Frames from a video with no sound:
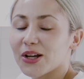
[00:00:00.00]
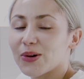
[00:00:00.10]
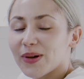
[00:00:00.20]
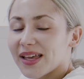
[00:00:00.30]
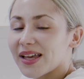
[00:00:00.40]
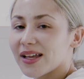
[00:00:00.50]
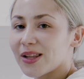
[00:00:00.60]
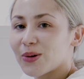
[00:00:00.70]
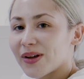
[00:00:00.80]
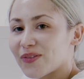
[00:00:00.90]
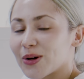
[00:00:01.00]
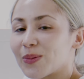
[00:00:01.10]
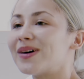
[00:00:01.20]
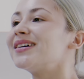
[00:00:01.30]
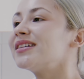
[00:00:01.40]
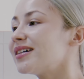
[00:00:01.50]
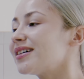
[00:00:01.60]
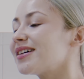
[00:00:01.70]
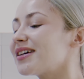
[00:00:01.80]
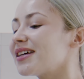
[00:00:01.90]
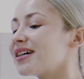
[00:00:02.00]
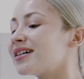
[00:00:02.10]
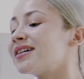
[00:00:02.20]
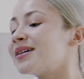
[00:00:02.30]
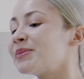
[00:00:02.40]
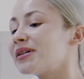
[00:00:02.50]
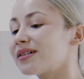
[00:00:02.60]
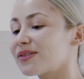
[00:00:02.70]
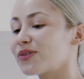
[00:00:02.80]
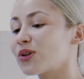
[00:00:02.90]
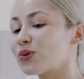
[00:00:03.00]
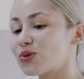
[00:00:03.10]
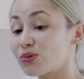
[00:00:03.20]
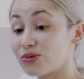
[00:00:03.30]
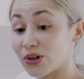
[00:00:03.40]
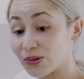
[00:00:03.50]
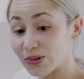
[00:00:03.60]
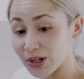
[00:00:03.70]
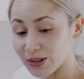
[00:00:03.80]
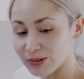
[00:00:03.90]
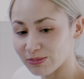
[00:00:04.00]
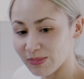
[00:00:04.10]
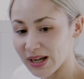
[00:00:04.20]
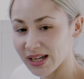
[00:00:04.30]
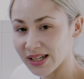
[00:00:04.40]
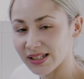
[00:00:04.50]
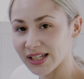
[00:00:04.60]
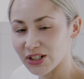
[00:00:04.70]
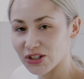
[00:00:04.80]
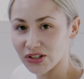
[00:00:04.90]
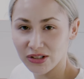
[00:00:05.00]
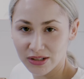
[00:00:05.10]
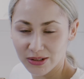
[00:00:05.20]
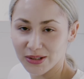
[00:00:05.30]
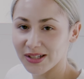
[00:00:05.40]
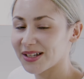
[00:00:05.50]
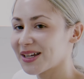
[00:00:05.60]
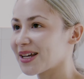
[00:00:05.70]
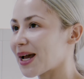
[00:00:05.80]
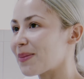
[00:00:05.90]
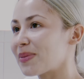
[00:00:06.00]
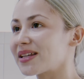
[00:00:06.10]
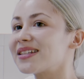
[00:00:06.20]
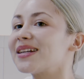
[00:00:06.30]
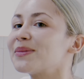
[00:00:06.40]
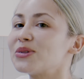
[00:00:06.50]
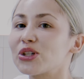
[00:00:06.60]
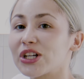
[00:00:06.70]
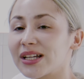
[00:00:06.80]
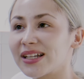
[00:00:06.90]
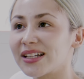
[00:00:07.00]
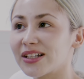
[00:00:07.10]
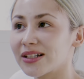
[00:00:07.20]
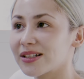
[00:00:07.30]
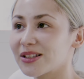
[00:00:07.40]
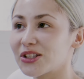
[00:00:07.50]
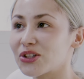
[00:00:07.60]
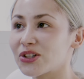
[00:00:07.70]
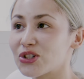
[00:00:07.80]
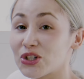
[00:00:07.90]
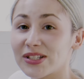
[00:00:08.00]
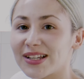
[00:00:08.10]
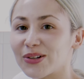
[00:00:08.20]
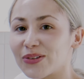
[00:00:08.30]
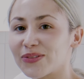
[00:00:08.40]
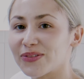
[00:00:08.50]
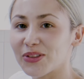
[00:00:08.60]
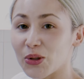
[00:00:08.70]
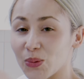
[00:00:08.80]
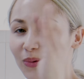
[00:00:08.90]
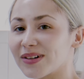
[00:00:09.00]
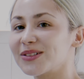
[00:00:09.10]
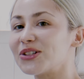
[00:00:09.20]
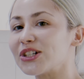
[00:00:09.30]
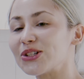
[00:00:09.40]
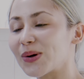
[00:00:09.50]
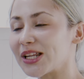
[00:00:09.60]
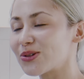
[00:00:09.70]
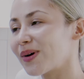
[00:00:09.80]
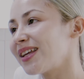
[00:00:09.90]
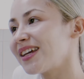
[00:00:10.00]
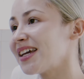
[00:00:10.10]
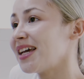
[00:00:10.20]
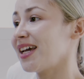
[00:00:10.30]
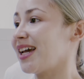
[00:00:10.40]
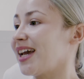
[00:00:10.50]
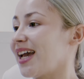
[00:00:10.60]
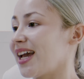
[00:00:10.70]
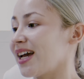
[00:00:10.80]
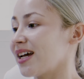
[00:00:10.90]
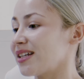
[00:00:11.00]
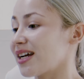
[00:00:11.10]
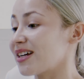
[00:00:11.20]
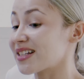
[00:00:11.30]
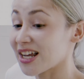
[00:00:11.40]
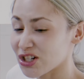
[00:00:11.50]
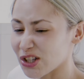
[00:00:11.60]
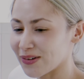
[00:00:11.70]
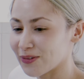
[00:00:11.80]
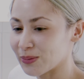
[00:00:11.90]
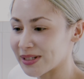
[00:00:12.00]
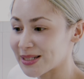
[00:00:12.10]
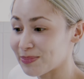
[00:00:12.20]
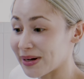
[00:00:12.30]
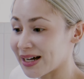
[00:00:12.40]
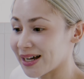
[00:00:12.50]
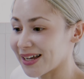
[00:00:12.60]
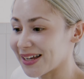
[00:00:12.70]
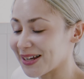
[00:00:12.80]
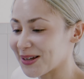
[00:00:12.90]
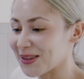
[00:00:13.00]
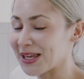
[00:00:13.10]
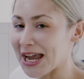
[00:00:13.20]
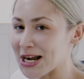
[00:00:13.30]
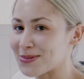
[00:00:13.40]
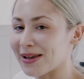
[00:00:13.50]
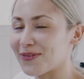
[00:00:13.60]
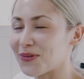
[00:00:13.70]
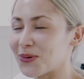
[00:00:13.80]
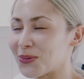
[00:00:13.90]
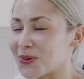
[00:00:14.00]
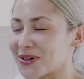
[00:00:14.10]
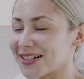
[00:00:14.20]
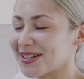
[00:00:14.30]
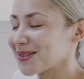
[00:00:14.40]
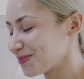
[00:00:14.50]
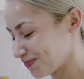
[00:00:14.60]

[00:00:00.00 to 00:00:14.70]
Okay, hello everyone. For those who don't know, I like to cook. I picked it up during the shutdown of the world during 2020, and I was actually influenced by the anime Food Wars.